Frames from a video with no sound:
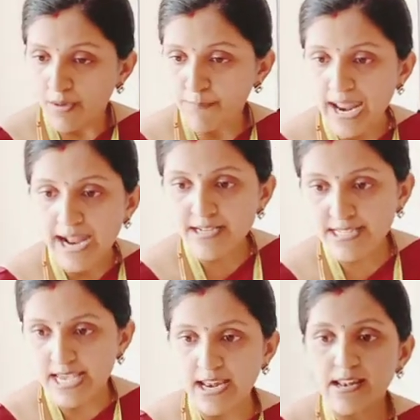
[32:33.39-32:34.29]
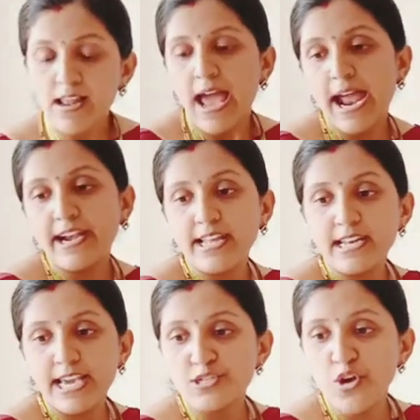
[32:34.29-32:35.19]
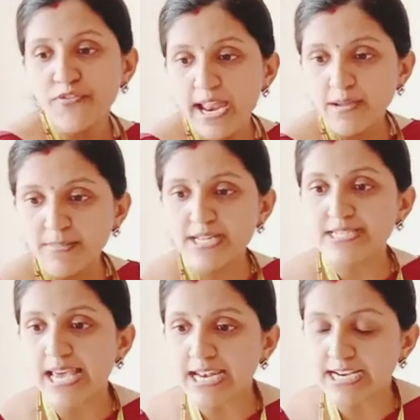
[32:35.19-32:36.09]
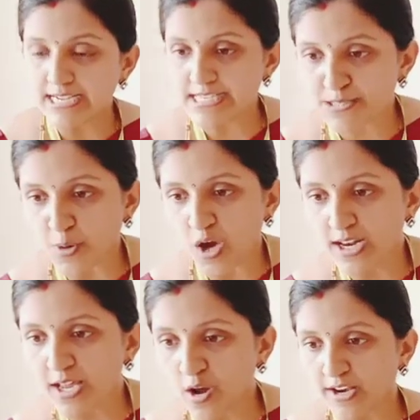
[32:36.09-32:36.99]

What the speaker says: plant cell, and in case of animal cell it is smaller